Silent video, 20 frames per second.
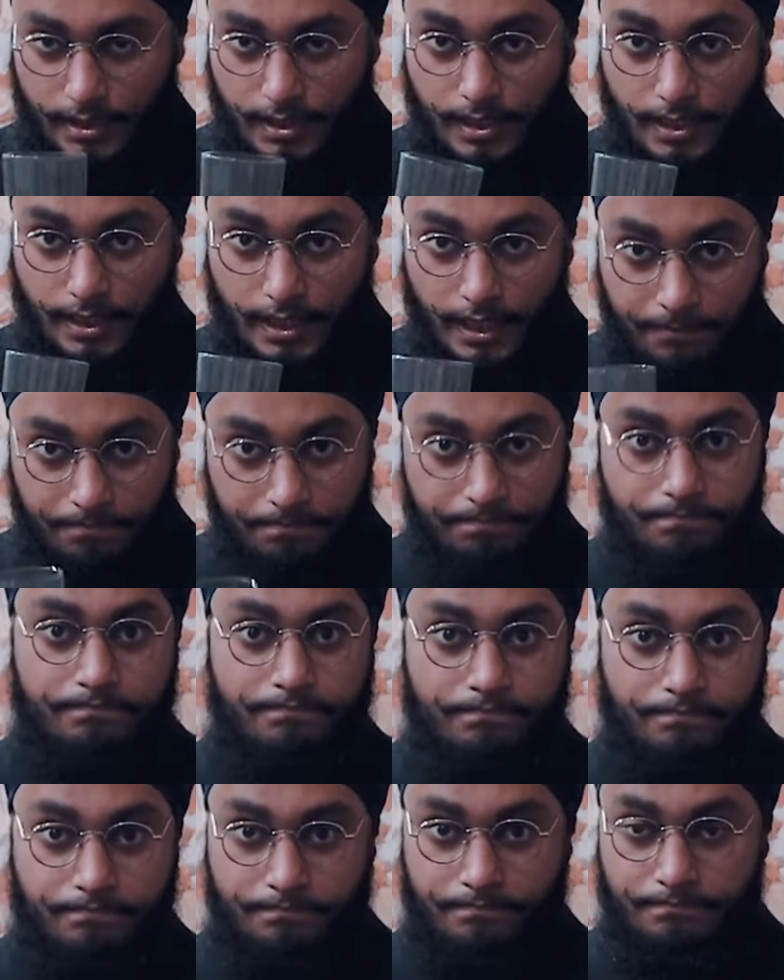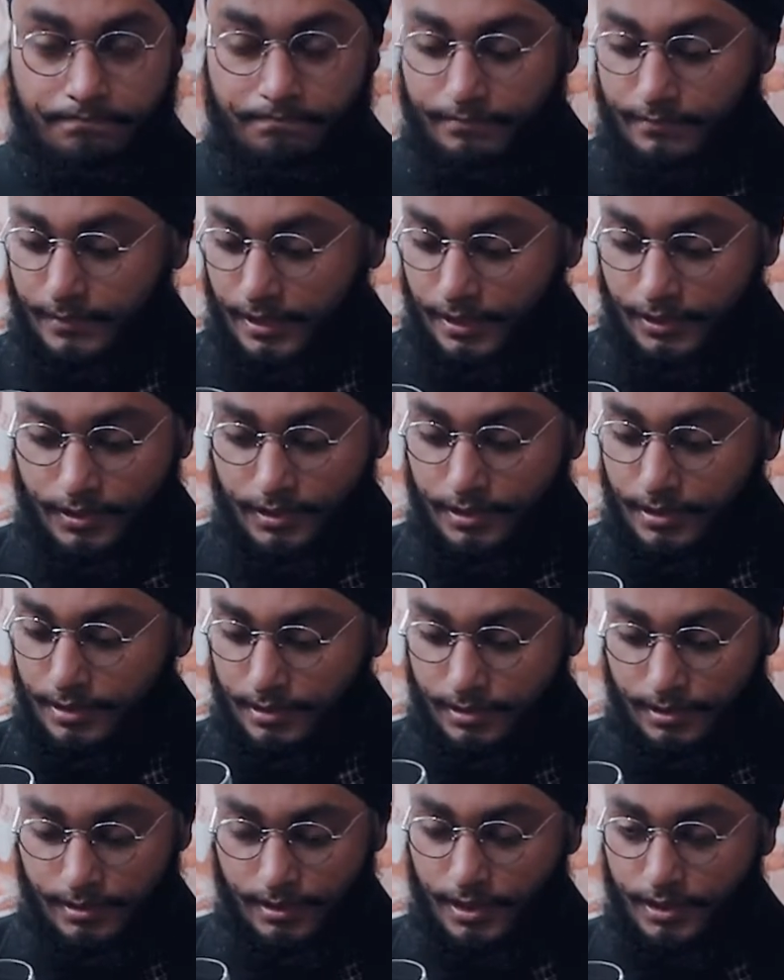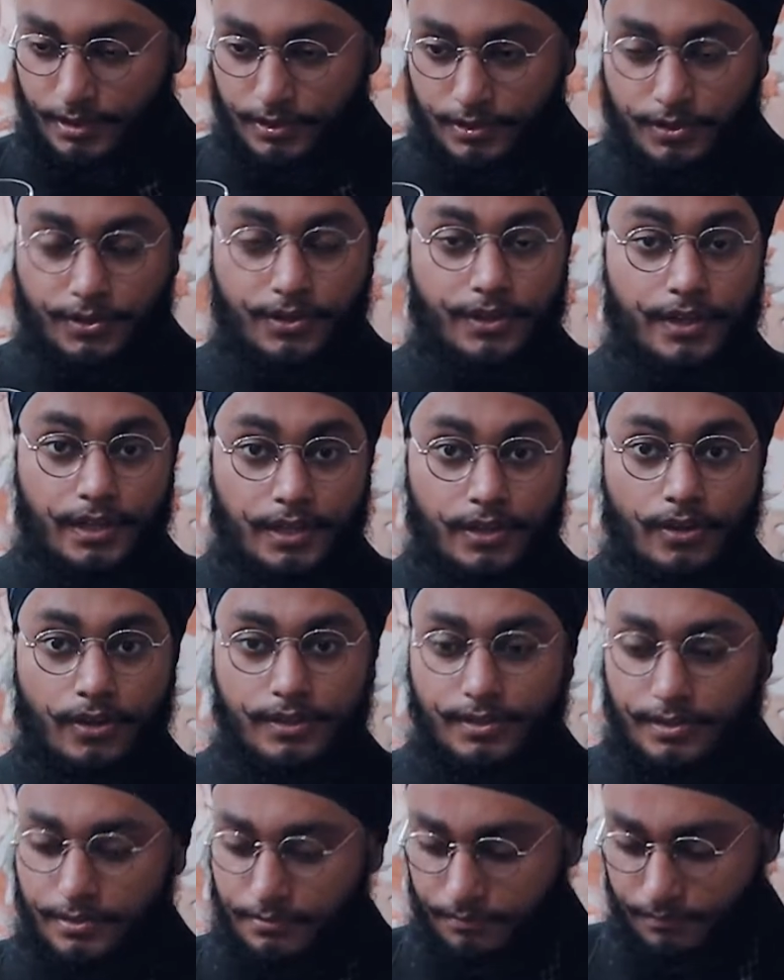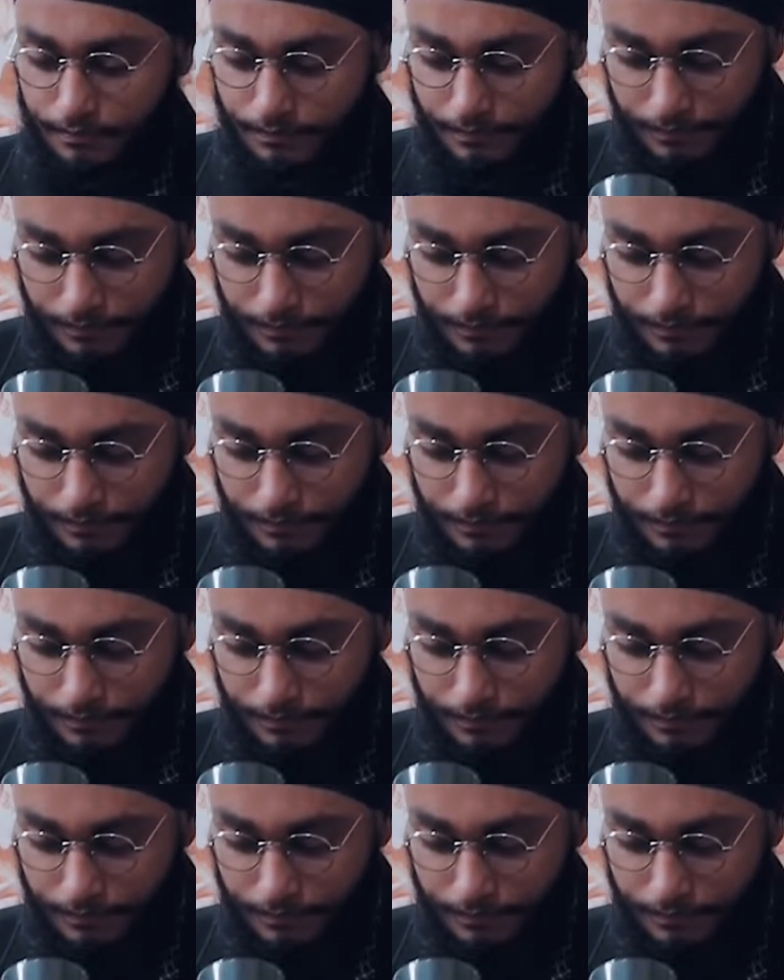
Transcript: Yep, it's really awesome.